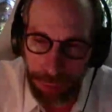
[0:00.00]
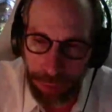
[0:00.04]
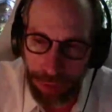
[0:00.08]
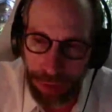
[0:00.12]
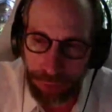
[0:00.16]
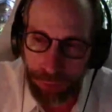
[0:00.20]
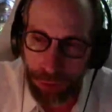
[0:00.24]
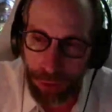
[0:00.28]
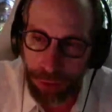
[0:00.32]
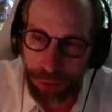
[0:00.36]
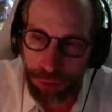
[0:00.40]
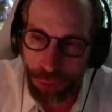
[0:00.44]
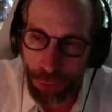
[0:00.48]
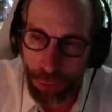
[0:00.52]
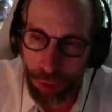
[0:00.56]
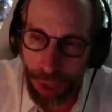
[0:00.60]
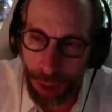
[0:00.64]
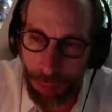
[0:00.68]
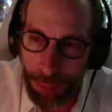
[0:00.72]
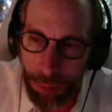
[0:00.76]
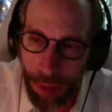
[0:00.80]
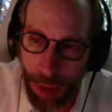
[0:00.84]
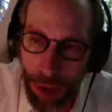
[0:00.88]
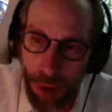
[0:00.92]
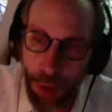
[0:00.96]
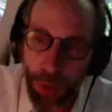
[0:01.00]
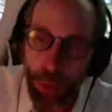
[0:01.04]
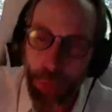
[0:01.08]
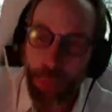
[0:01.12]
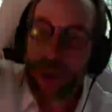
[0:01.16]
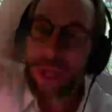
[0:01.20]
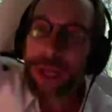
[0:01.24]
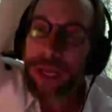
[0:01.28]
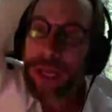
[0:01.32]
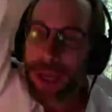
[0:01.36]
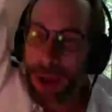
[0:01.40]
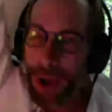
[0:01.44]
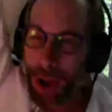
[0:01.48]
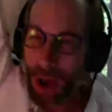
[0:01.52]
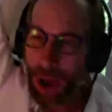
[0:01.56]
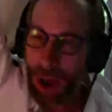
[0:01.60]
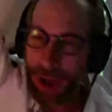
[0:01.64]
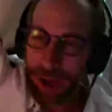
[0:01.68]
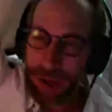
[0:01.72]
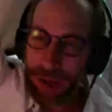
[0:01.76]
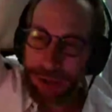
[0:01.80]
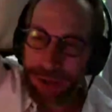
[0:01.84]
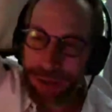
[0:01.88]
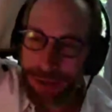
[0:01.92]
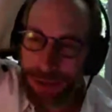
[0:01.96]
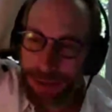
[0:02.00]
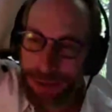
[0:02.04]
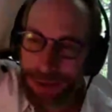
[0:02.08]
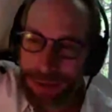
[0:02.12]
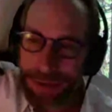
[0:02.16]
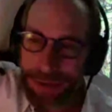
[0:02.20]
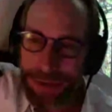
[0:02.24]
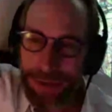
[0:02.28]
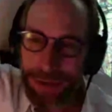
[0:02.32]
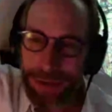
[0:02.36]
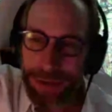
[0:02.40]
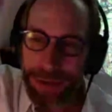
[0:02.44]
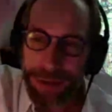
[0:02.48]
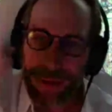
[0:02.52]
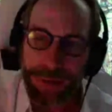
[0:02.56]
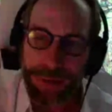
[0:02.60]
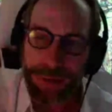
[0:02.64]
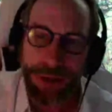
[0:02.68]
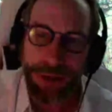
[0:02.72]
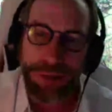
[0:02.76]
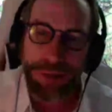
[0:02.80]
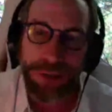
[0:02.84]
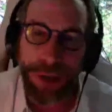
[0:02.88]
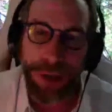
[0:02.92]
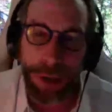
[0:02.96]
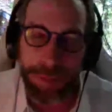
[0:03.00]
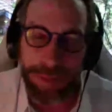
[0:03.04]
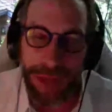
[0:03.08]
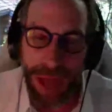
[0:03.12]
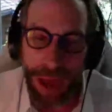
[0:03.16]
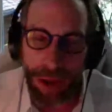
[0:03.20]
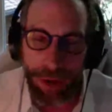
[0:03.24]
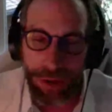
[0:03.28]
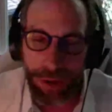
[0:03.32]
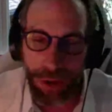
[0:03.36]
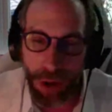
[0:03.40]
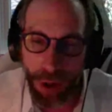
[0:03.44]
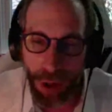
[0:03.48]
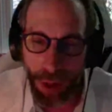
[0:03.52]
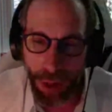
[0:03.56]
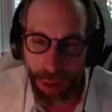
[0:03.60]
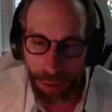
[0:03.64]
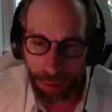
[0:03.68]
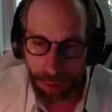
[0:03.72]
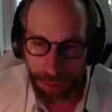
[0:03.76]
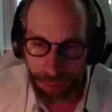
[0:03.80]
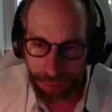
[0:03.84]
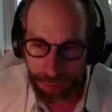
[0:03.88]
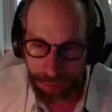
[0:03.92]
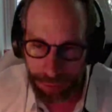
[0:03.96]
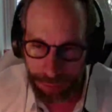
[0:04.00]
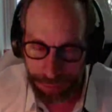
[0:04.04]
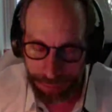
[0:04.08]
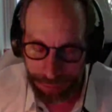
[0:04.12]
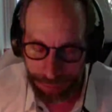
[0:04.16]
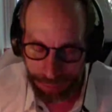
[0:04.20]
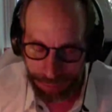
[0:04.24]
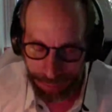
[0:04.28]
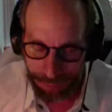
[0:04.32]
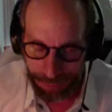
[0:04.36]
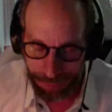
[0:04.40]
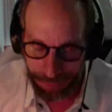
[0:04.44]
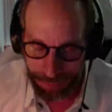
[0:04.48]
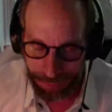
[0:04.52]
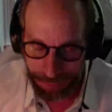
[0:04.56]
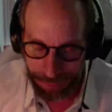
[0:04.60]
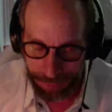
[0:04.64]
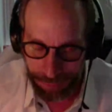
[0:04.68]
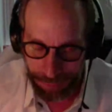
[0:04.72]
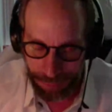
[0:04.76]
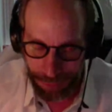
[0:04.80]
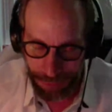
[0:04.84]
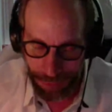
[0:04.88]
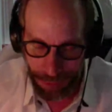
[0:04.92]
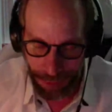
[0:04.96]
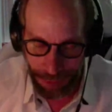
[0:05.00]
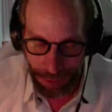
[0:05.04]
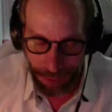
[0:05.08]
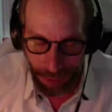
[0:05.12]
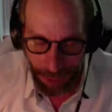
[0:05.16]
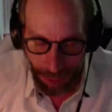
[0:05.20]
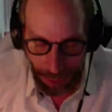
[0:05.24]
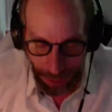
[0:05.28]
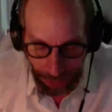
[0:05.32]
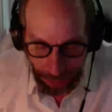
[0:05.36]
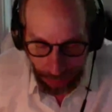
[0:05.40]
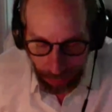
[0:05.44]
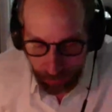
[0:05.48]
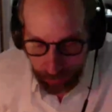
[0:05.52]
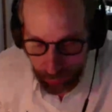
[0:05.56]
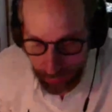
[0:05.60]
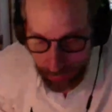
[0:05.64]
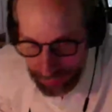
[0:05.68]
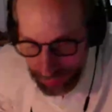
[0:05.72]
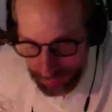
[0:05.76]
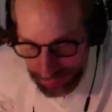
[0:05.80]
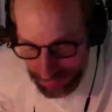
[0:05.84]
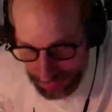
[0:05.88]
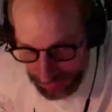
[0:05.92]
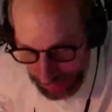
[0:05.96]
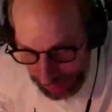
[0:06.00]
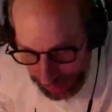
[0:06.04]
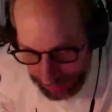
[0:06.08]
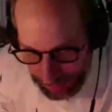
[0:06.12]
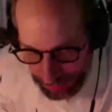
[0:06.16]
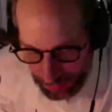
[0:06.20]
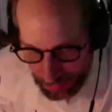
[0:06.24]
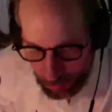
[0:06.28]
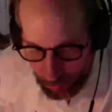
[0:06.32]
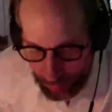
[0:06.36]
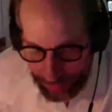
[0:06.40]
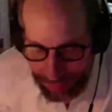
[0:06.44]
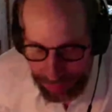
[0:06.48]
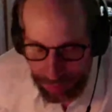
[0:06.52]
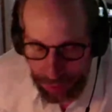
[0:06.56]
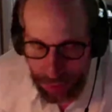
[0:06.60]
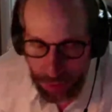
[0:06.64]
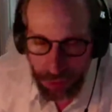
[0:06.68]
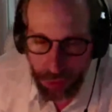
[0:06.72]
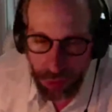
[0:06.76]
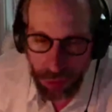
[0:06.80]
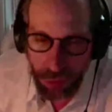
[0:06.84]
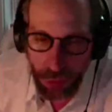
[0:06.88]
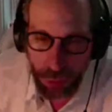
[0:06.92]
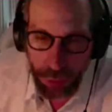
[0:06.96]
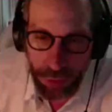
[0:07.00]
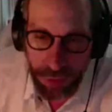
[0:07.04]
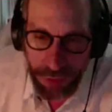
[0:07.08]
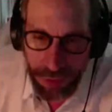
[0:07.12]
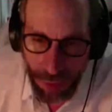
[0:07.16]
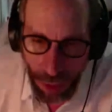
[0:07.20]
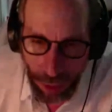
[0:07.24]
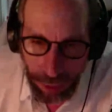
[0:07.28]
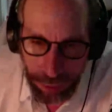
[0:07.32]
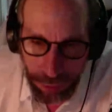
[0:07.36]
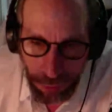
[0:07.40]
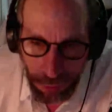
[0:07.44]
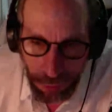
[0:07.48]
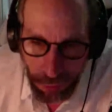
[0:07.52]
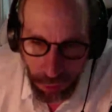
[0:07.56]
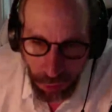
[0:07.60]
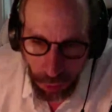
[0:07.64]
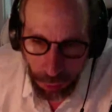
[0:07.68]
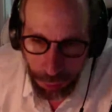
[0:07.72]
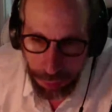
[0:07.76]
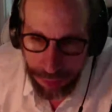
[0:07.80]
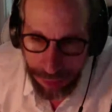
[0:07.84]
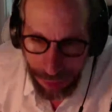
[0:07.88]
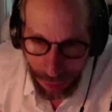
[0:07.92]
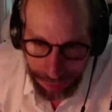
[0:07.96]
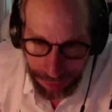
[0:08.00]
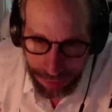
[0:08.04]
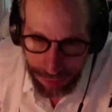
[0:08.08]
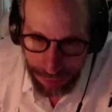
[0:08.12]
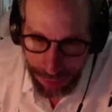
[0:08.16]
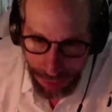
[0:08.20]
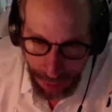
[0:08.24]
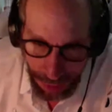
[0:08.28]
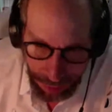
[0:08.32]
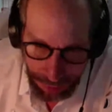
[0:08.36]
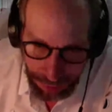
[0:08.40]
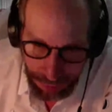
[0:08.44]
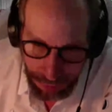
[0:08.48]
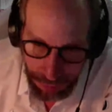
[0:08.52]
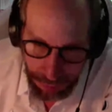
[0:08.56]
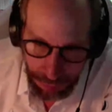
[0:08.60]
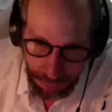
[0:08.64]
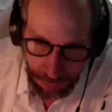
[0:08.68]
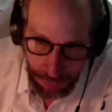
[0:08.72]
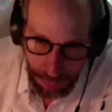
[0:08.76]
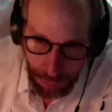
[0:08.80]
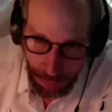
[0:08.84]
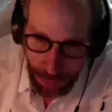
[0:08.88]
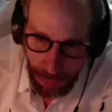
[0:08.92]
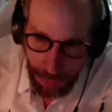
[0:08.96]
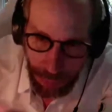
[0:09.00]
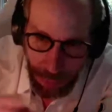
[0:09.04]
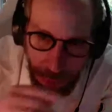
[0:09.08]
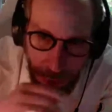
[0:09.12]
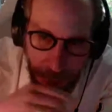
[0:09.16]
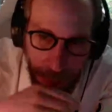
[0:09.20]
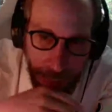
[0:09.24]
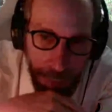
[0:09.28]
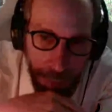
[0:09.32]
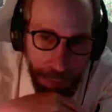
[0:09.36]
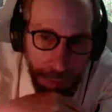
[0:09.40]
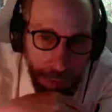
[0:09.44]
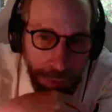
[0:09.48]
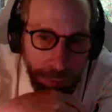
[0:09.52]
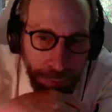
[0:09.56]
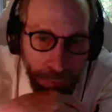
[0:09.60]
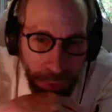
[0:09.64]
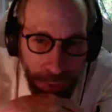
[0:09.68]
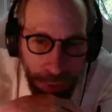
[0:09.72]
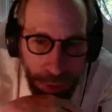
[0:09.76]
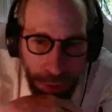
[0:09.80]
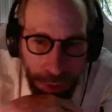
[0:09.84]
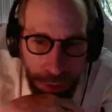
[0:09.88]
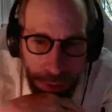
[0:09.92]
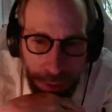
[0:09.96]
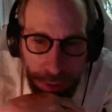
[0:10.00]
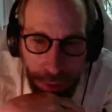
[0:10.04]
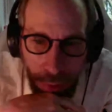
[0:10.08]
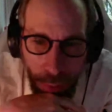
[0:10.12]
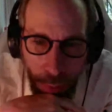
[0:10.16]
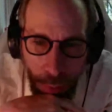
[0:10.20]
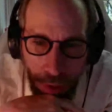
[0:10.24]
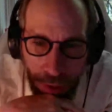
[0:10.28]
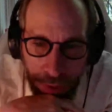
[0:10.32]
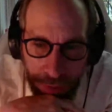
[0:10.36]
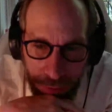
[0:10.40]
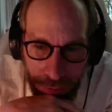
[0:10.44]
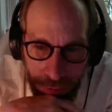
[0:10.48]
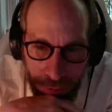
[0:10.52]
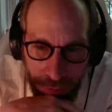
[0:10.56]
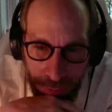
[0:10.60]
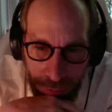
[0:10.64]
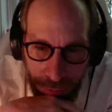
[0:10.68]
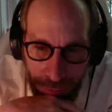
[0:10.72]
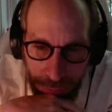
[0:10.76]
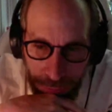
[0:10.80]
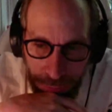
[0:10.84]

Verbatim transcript: But if I throw it up really high, it doesn't come down at all. And in physics classes, we teach students how to determine that's the case. If you can click once.